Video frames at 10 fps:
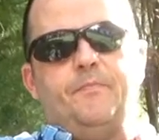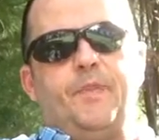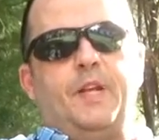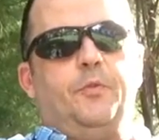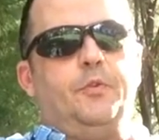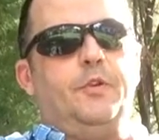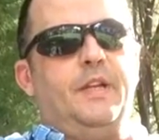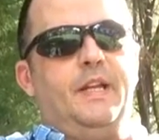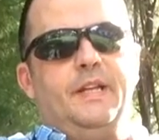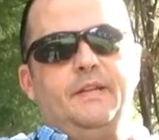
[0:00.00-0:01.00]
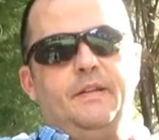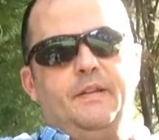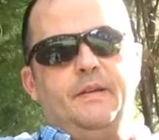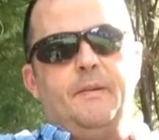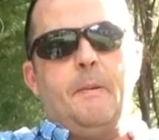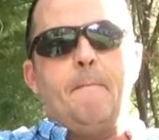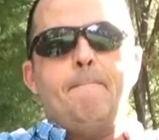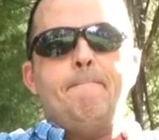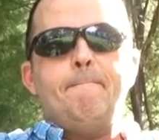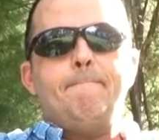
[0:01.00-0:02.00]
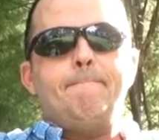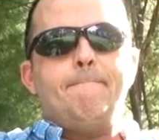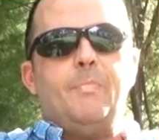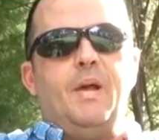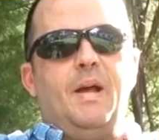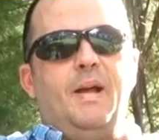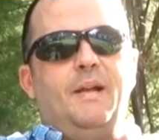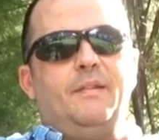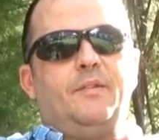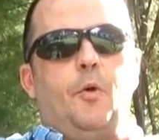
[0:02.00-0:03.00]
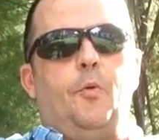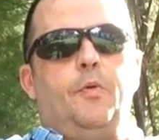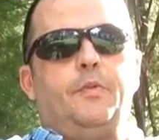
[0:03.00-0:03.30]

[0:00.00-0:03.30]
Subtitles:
Thanks for tuning in. So